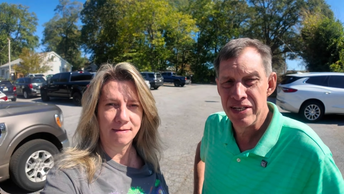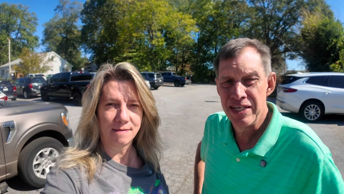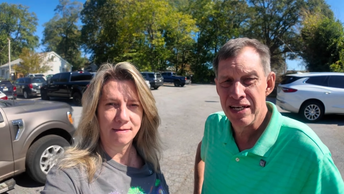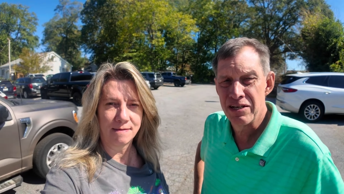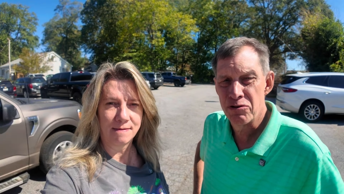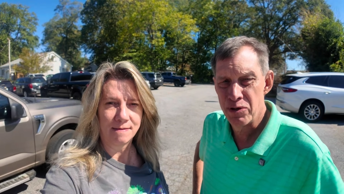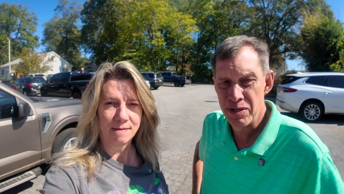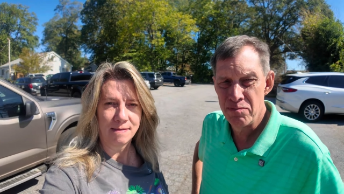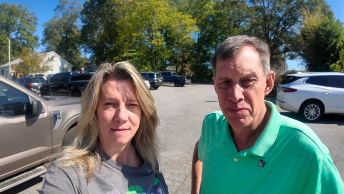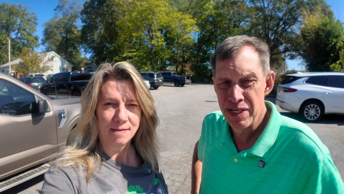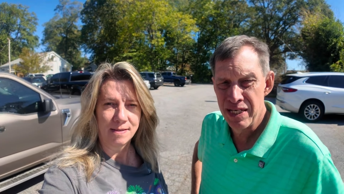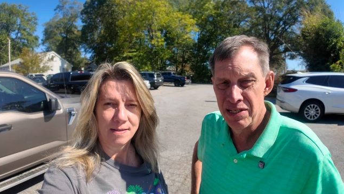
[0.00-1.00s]
Speaker 1: the uh,
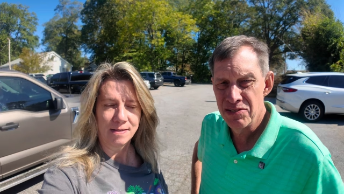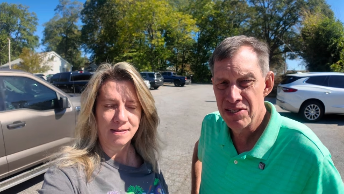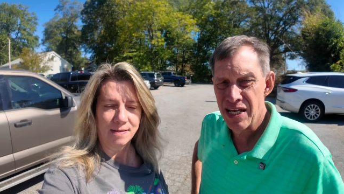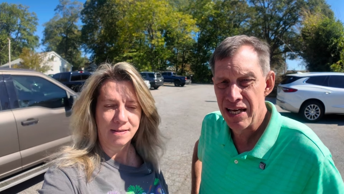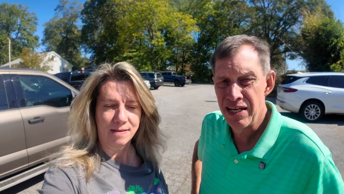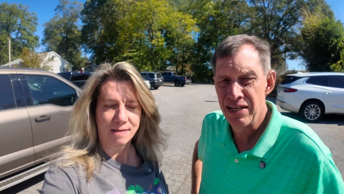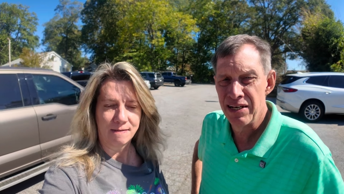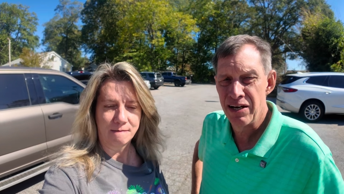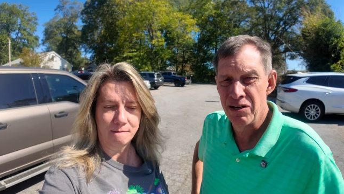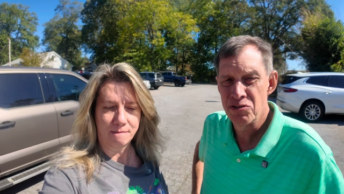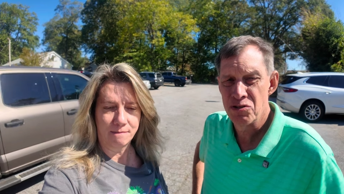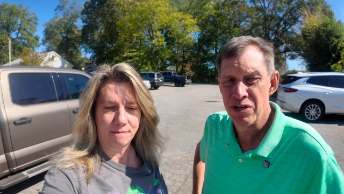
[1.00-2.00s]
green beans, and
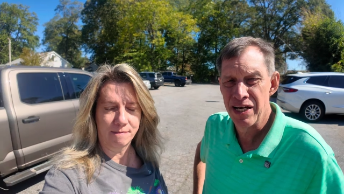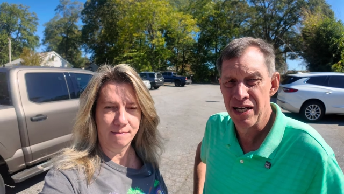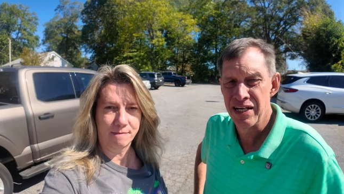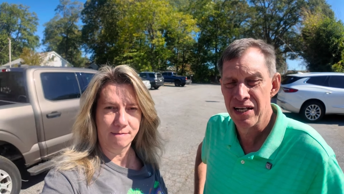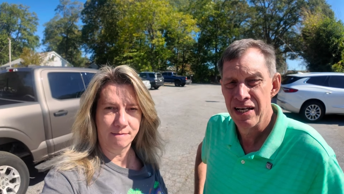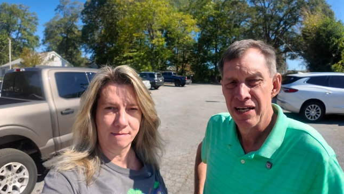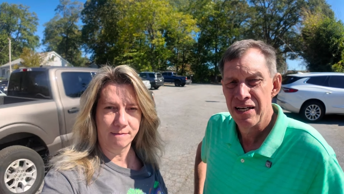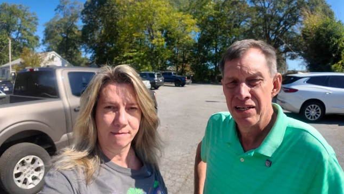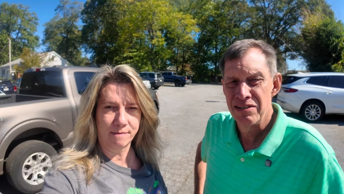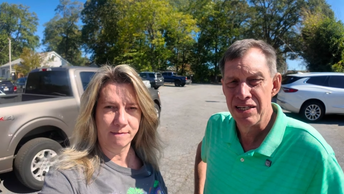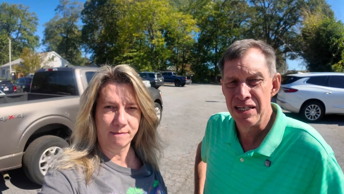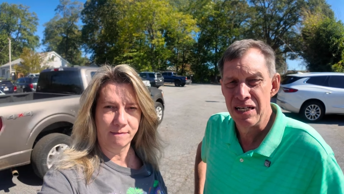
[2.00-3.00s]
I also had
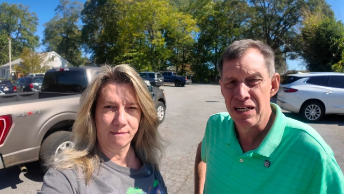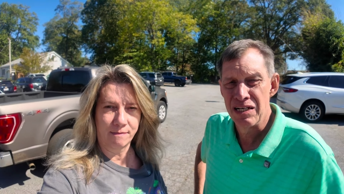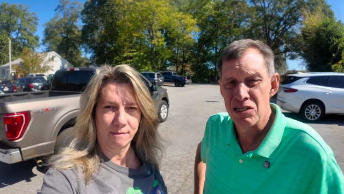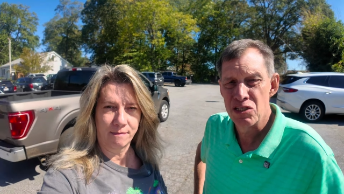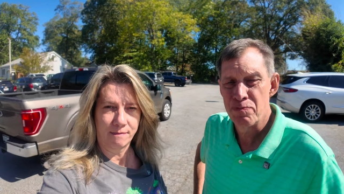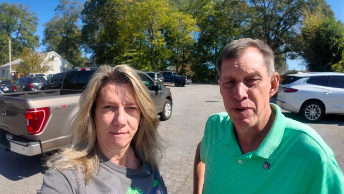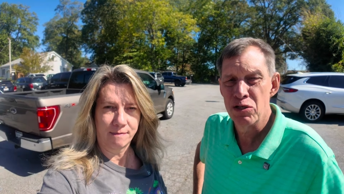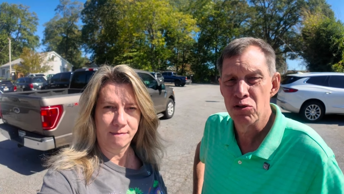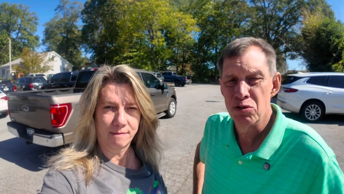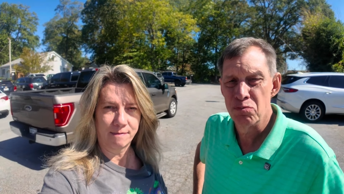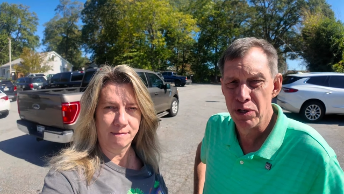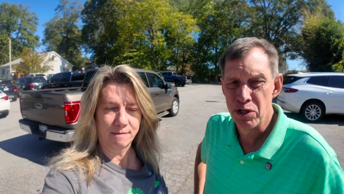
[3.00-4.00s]
the uh,
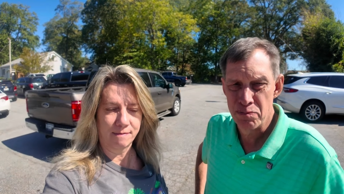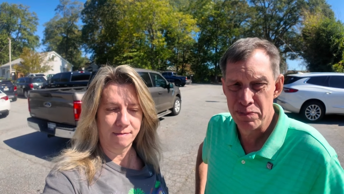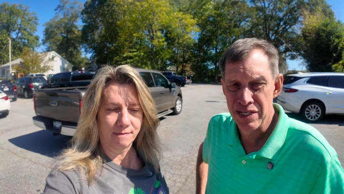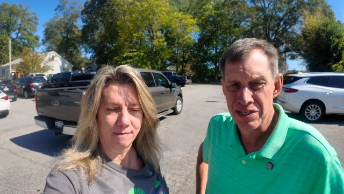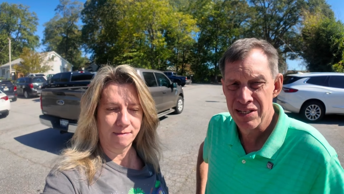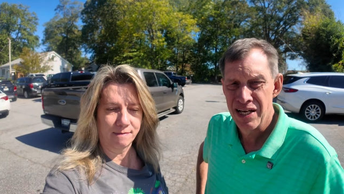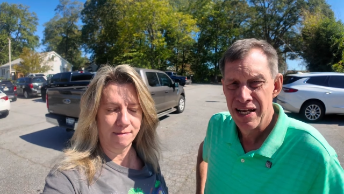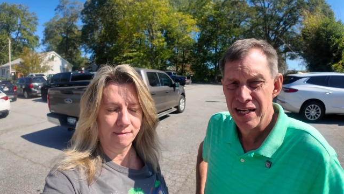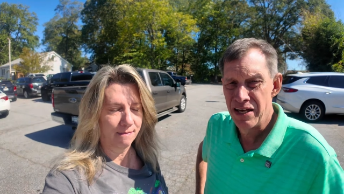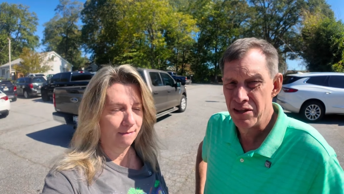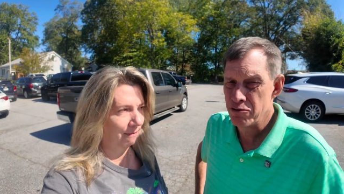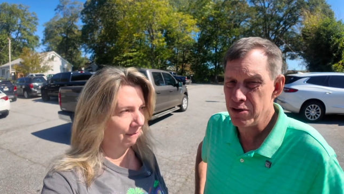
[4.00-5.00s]
speckled butter beans.
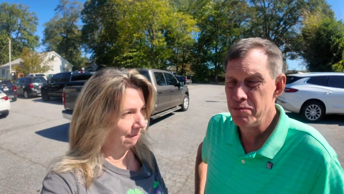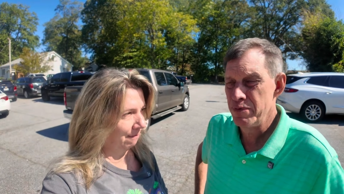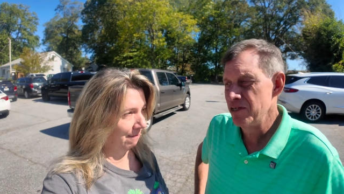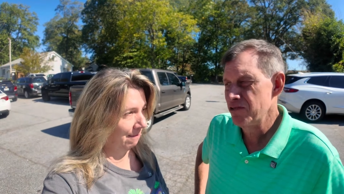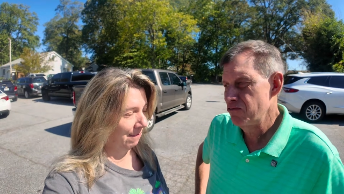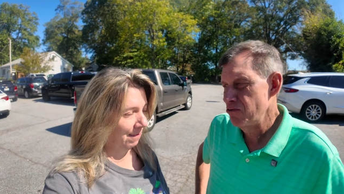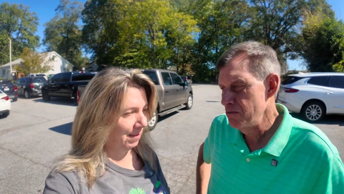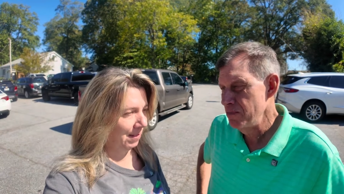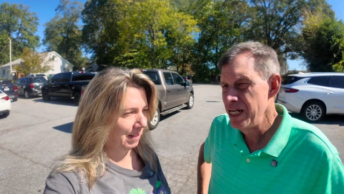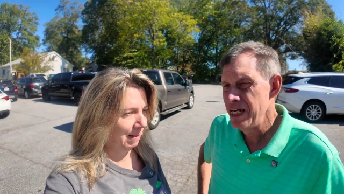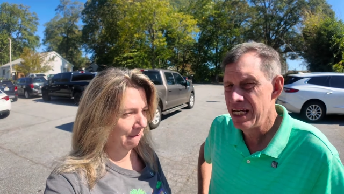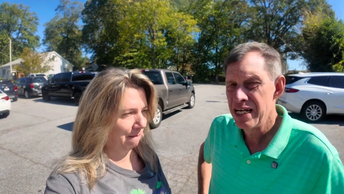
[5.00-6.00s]
Now, the green beans for
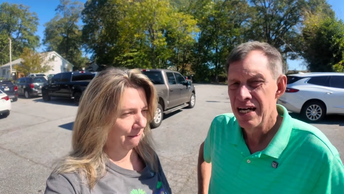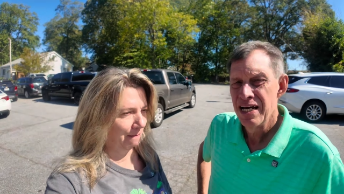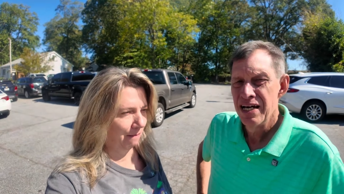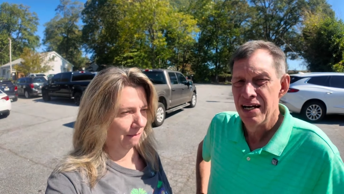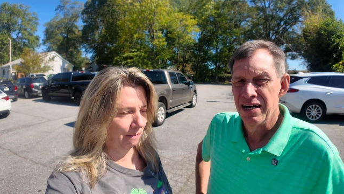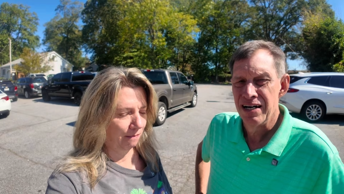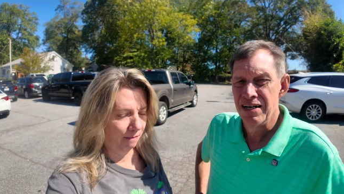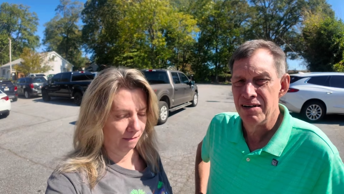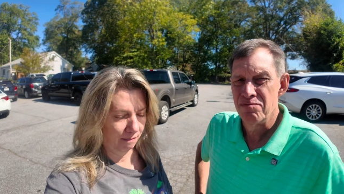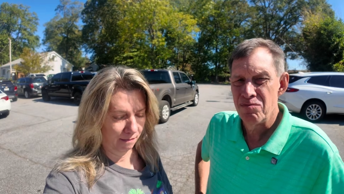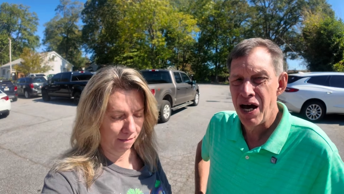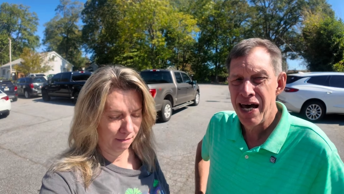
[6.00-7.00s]
me,
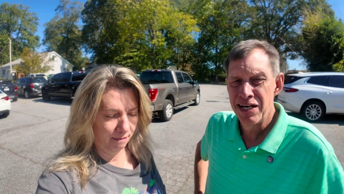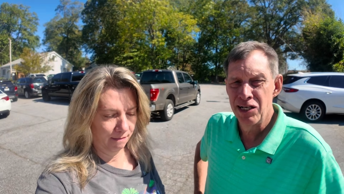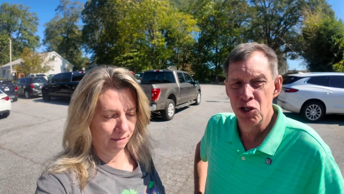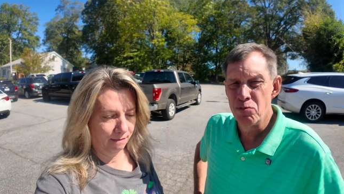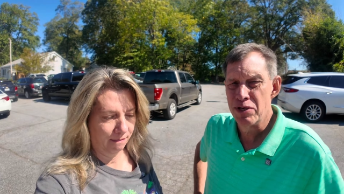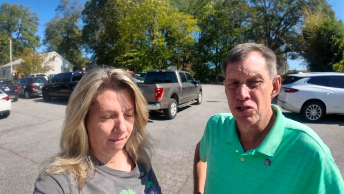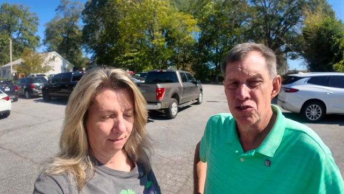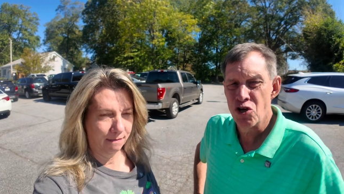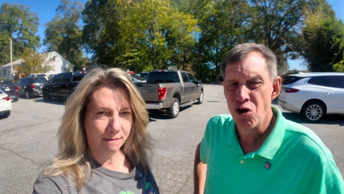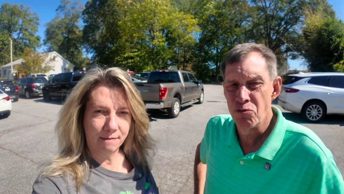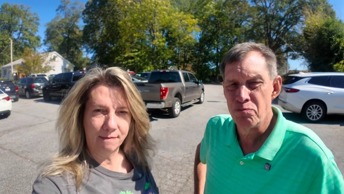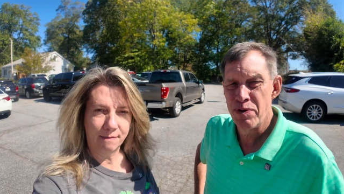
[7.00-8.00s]
um, I added a little bit of
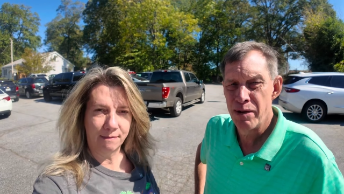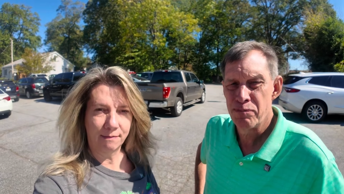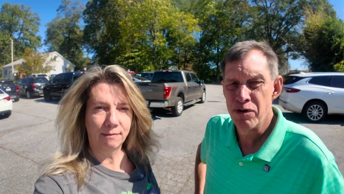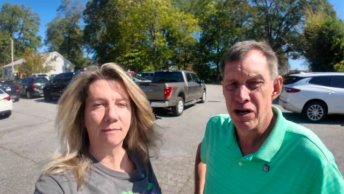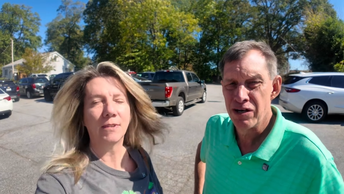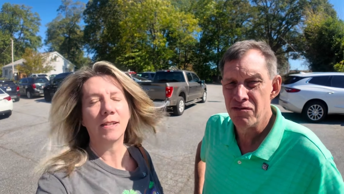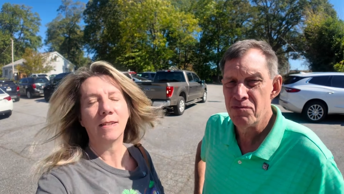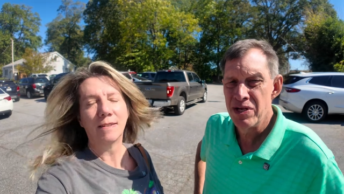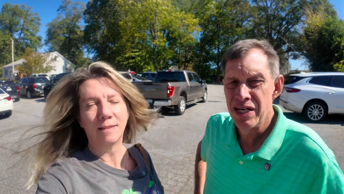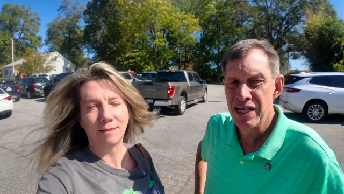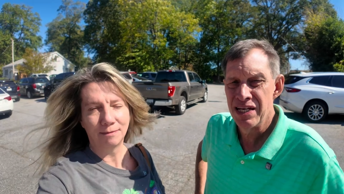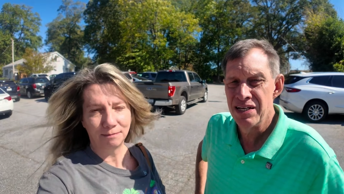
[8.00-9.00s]
salt and pepper on them,
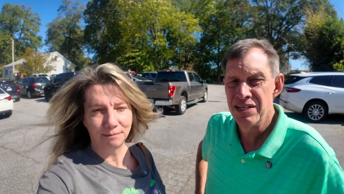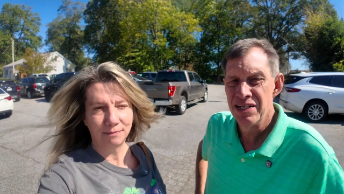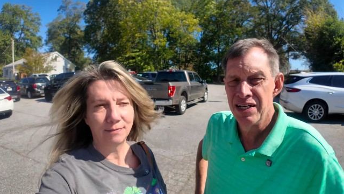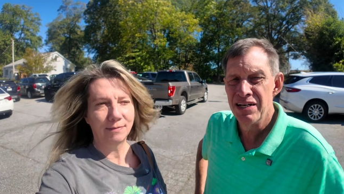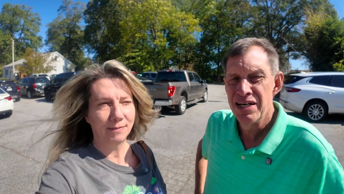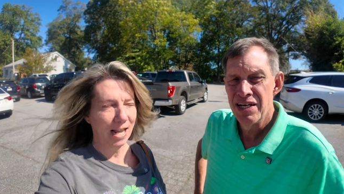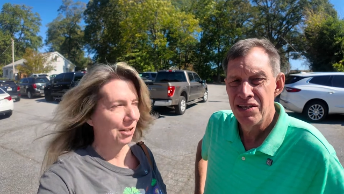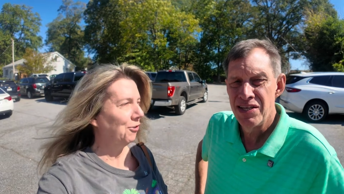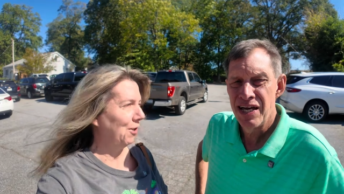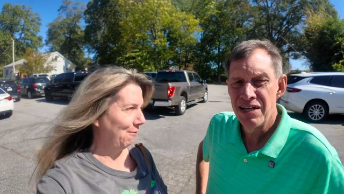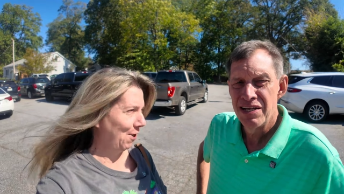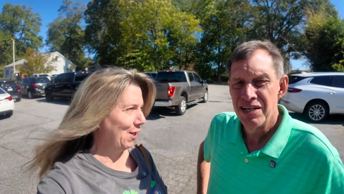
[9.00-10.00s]
and uh, I
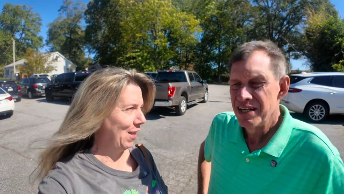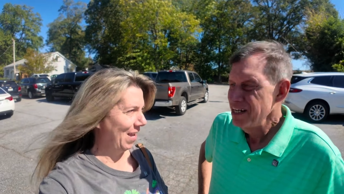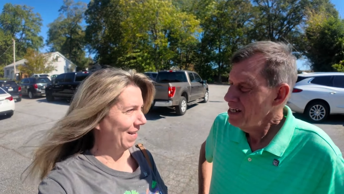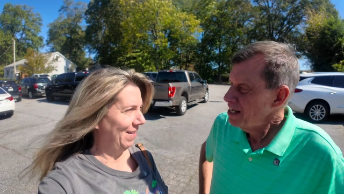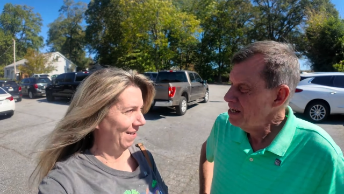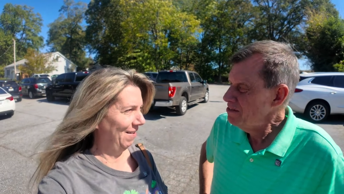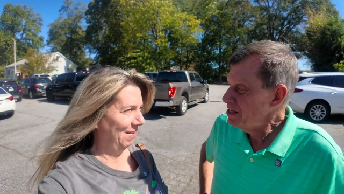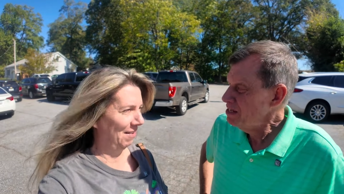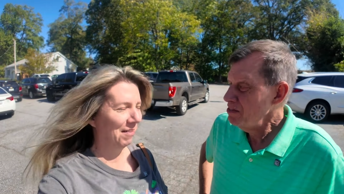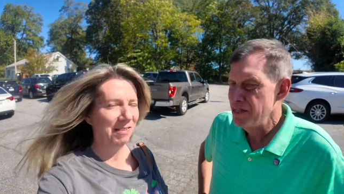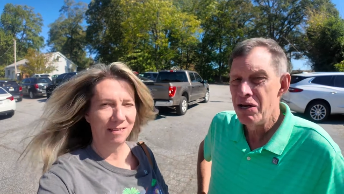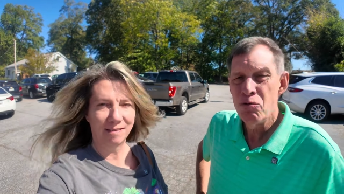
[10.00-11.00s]
should they, have done that. And
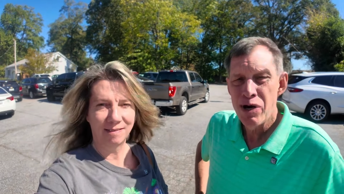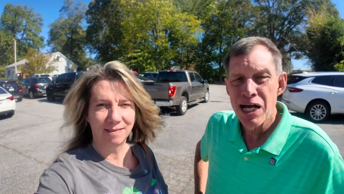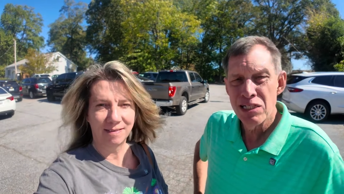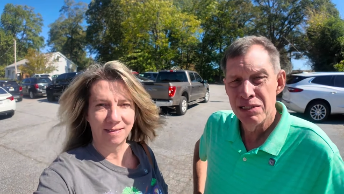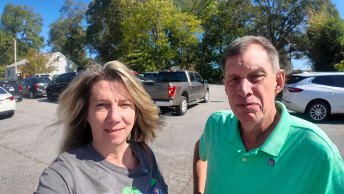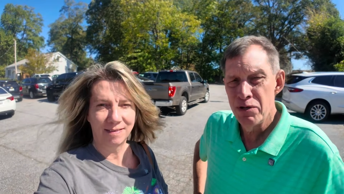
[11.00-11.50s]
they, they were actually